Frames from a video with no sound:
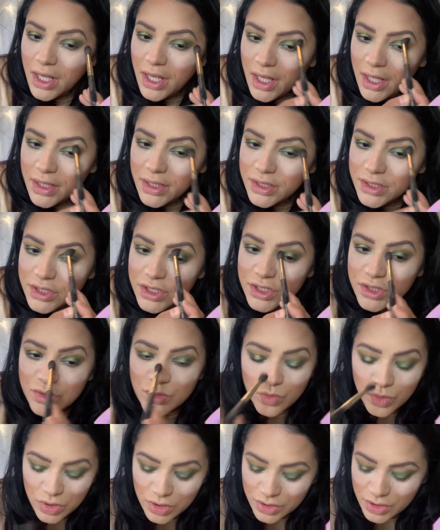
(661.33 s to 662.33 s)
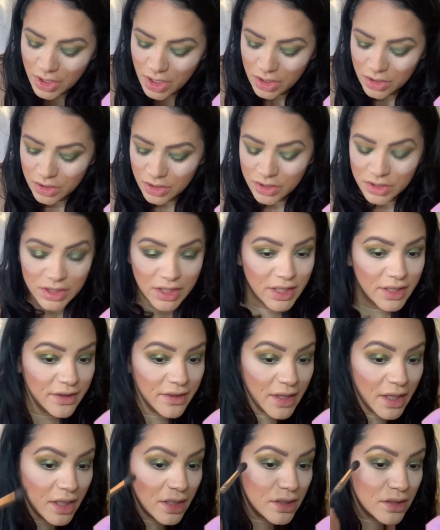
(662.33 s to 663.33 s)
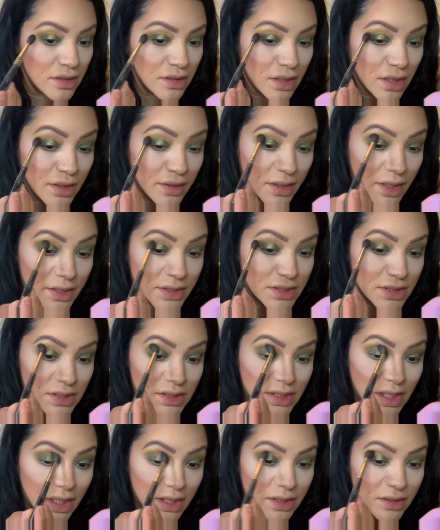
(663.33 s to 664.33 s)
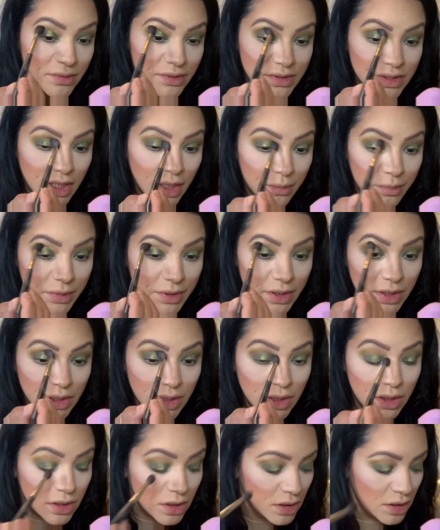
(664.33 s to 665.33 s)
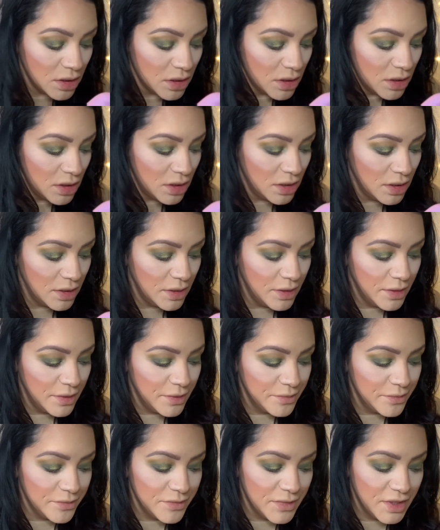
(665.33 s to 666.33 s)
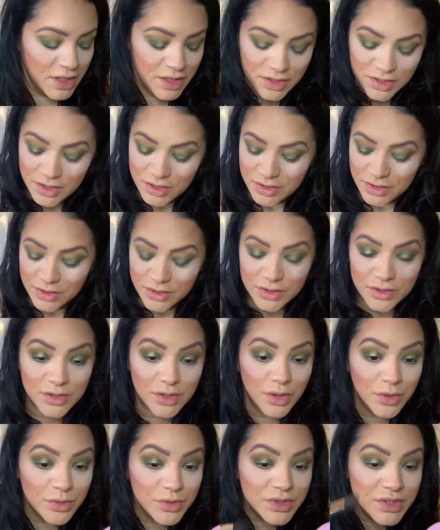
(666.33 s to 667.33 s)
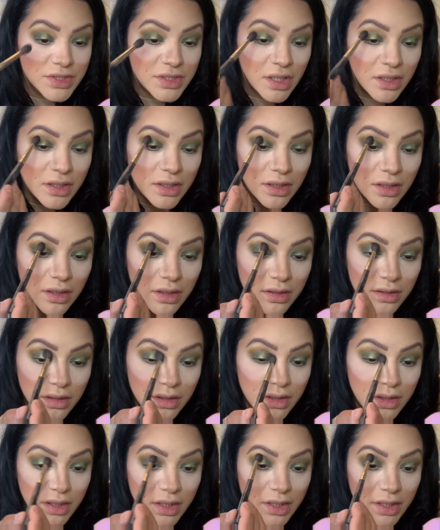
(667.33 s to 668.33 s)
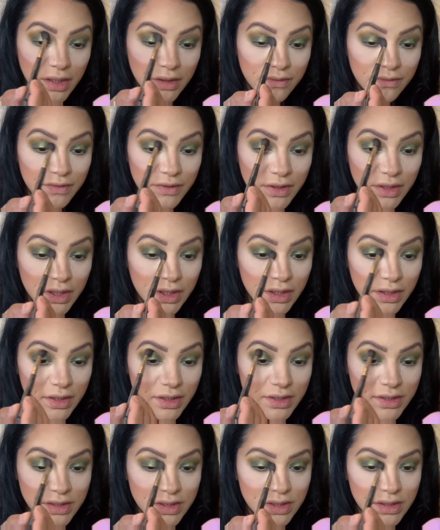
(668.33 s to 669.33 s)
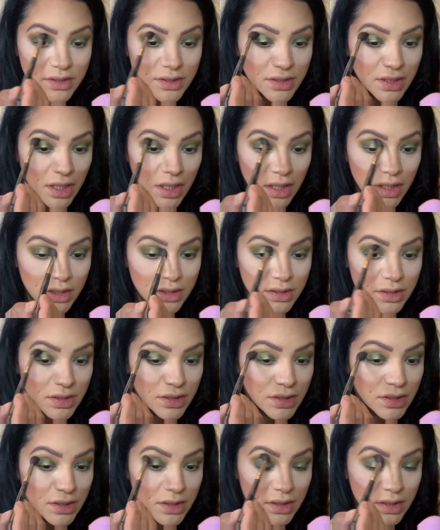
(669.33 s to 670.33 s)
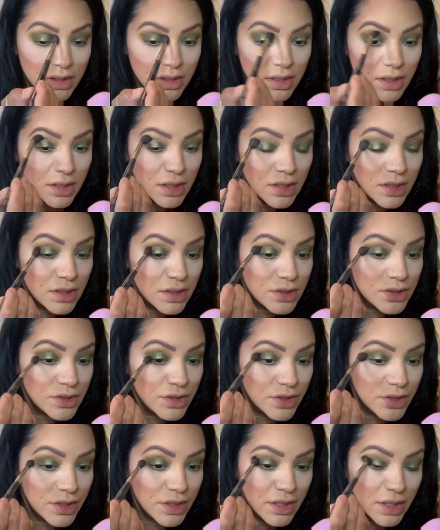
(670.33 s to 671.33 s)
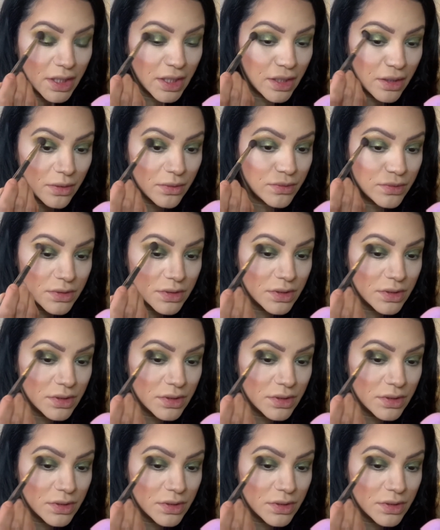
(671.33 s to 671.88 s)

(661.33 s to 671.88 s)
and it just will not look like that. And that's exactly what's happening here. It just looks so stunning on her, and I feel like this is not turning out